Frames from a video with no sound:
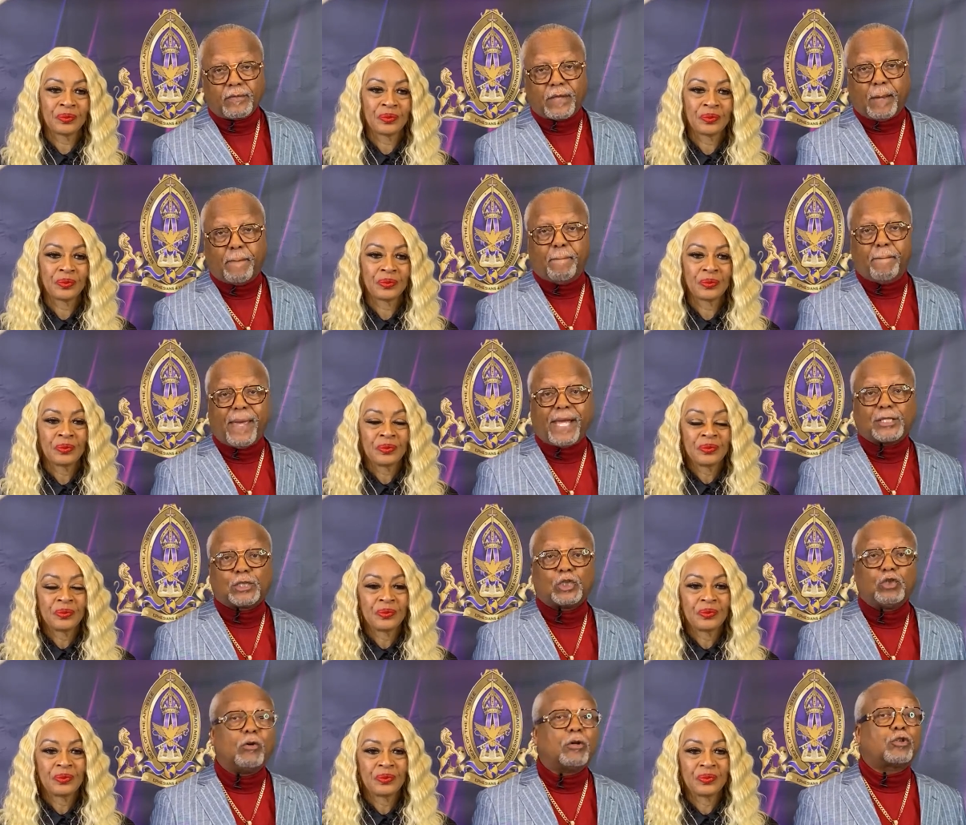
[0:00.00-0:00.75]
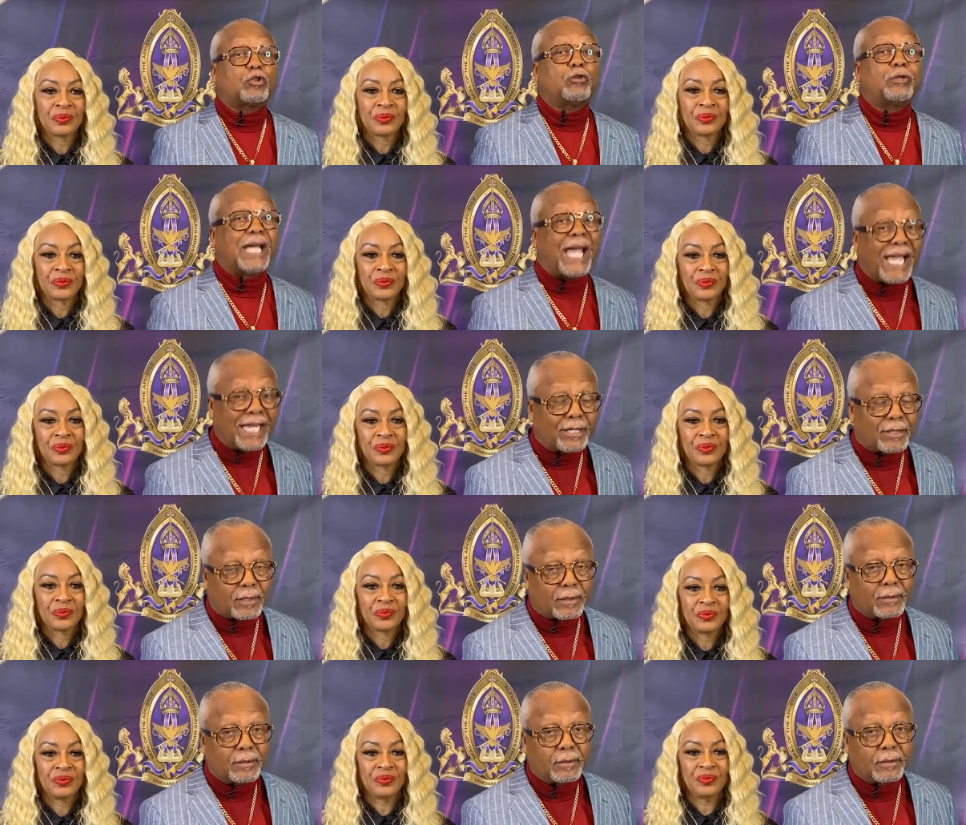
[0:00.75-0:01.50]
Speaker 1: that makes you a
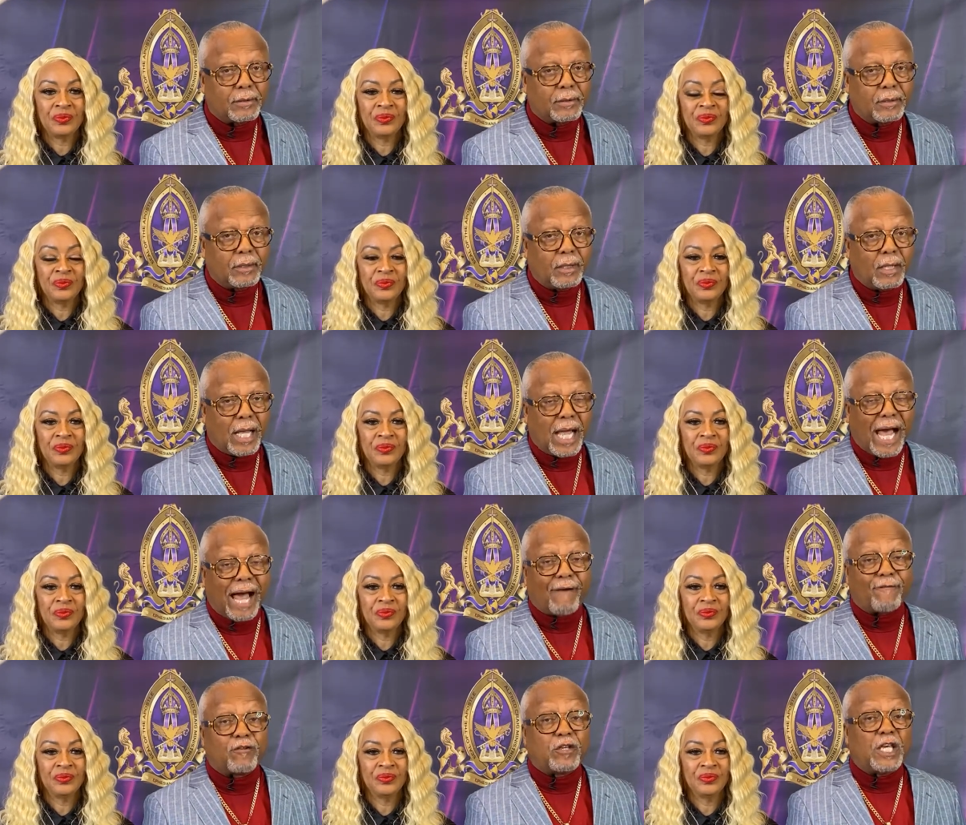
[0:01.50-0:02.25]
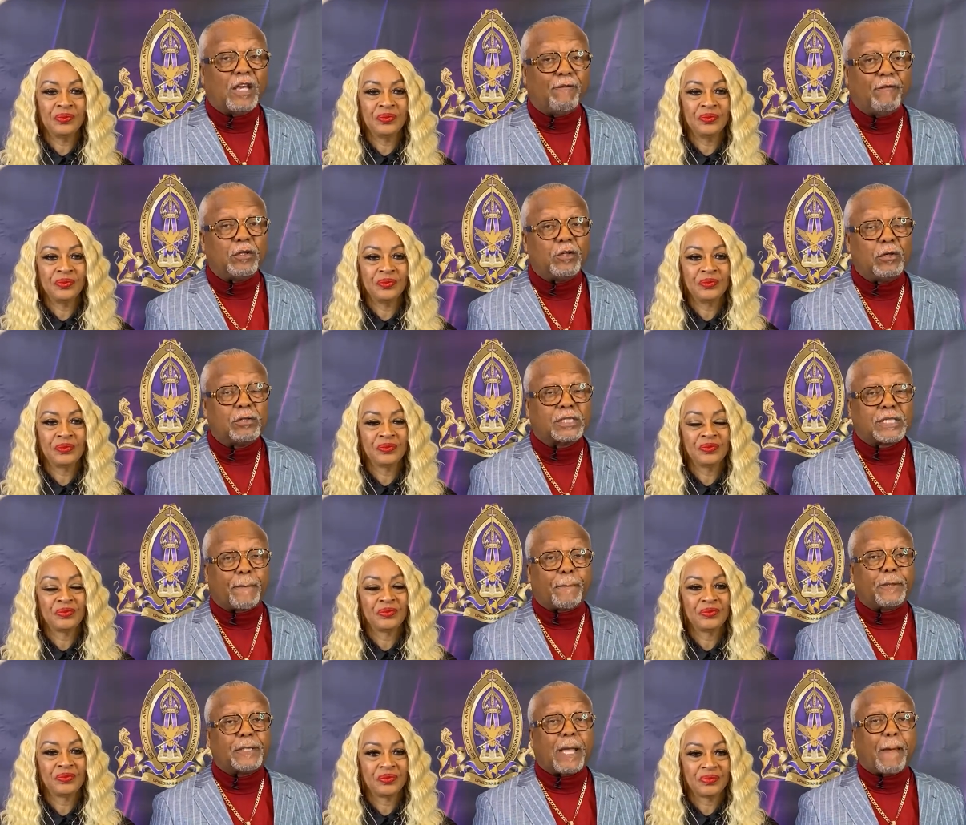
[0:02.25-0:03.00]
creator. Mm-hmm. I've given you
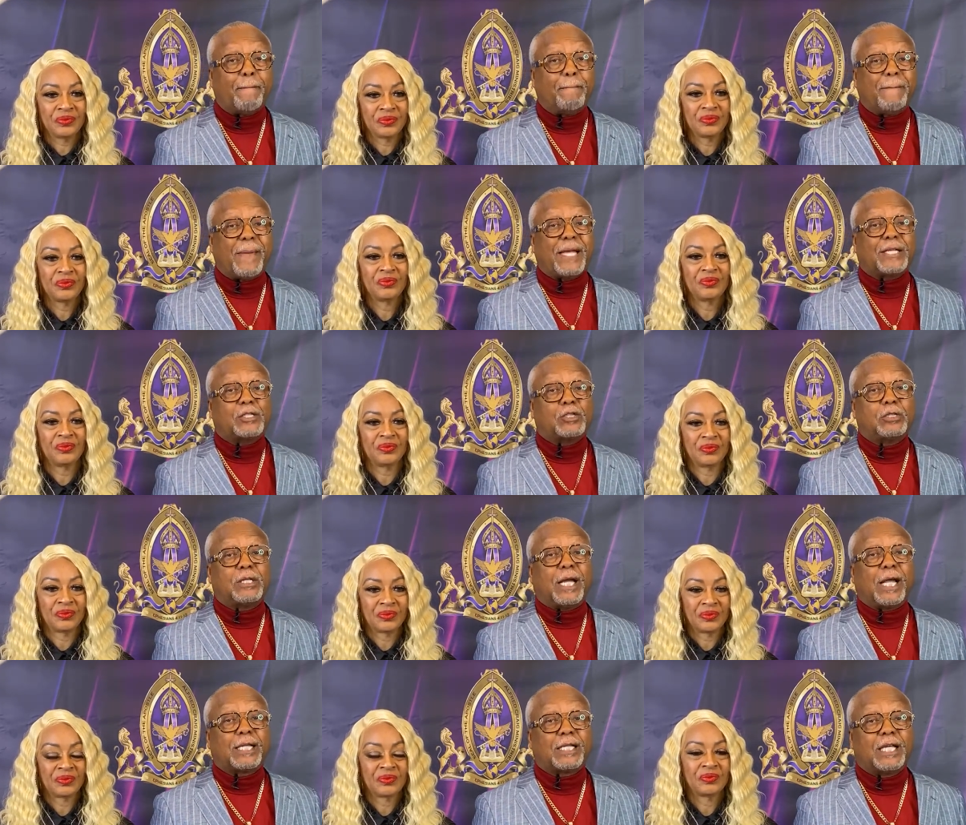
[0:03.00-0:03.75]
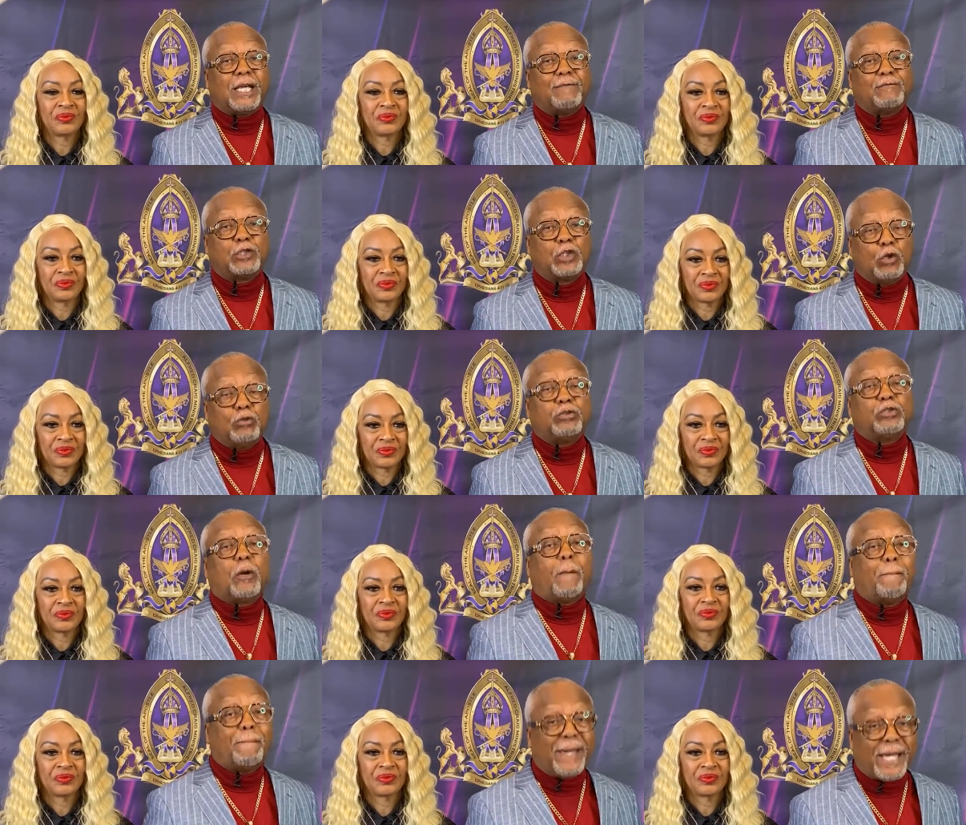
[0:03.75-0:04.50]
something that makes that gives you
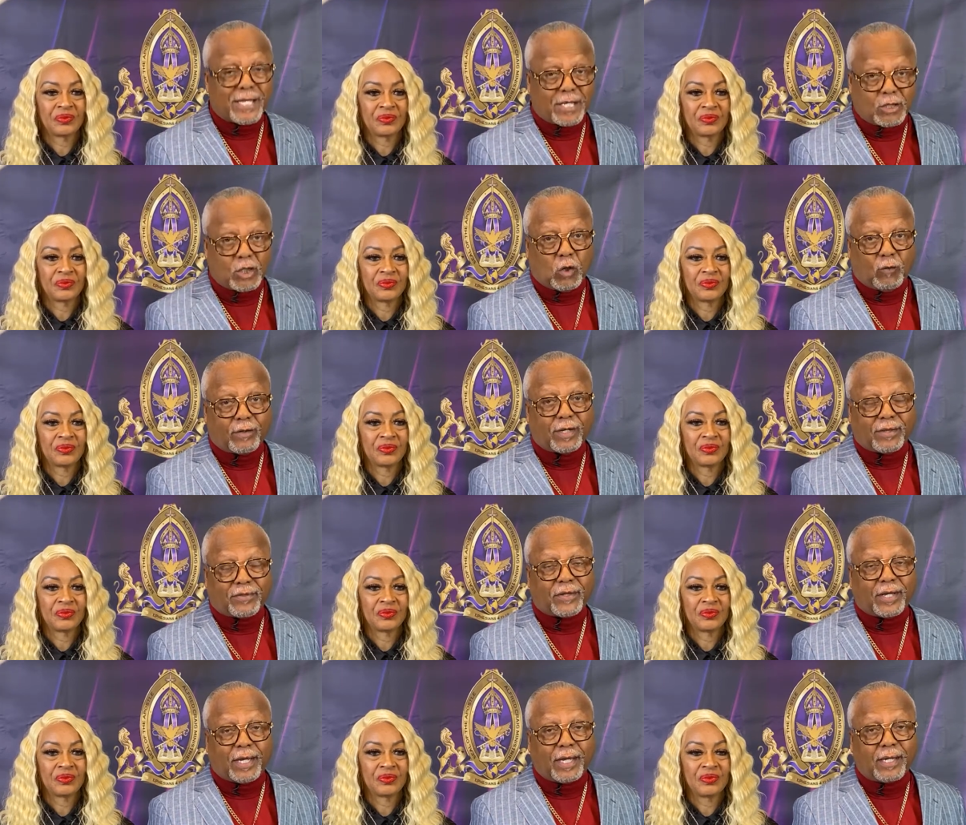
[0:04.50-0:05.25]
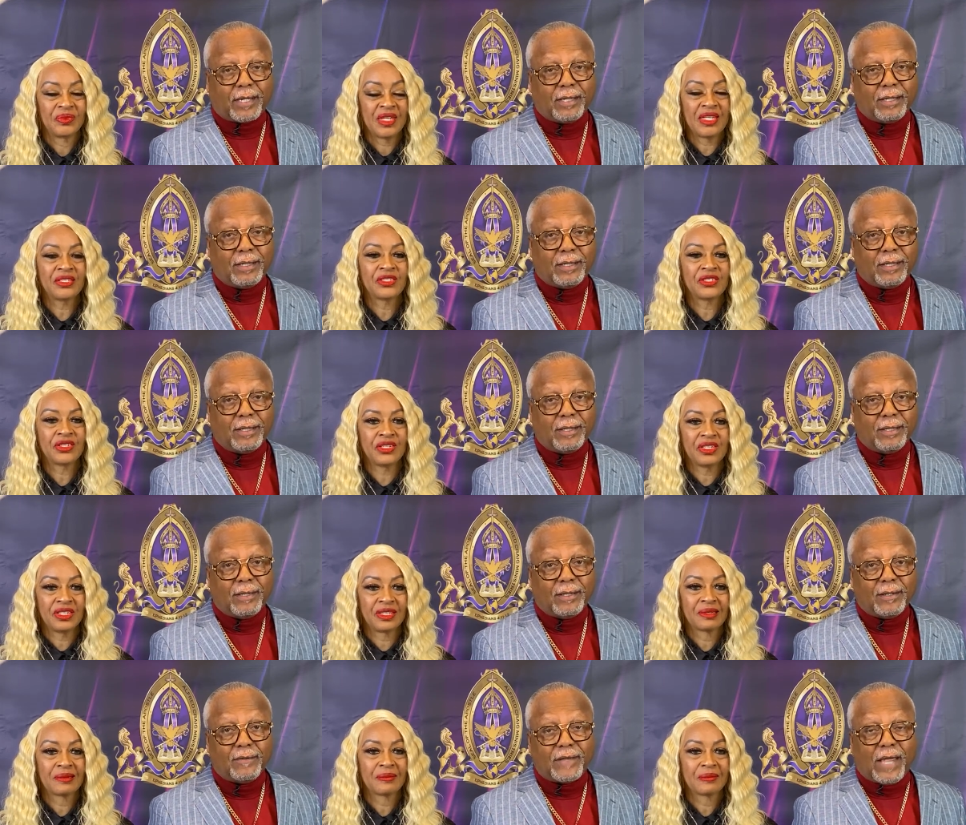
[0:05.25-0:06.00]
dominion over the thing. That's
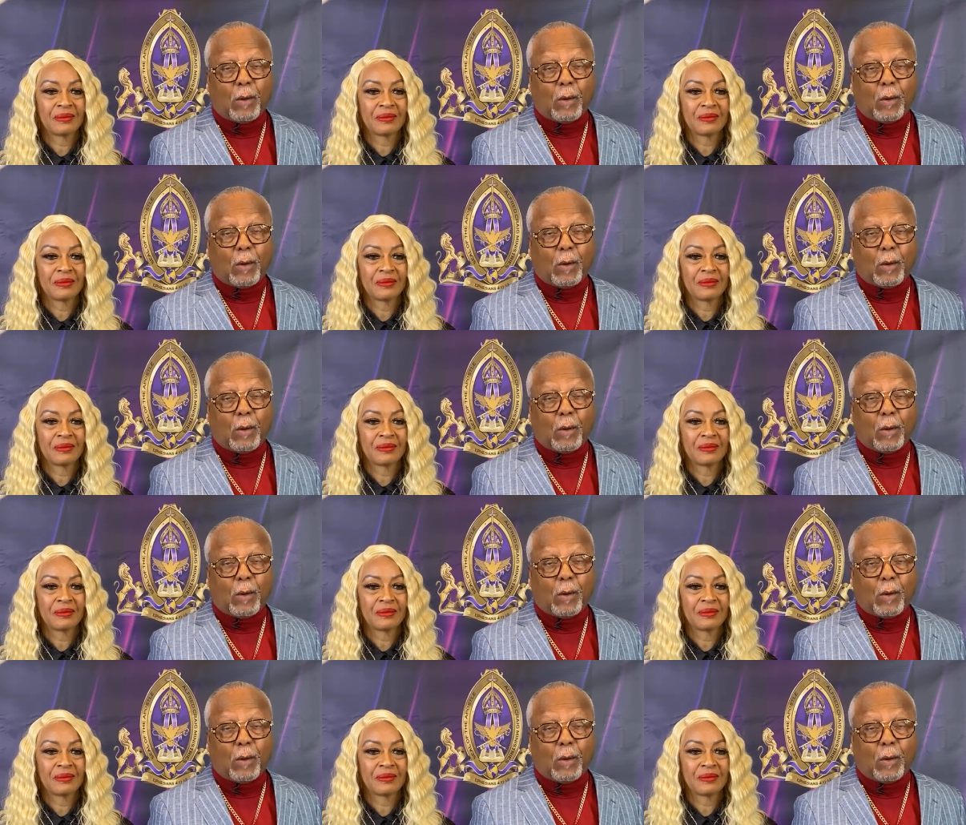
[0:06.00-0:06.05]
good.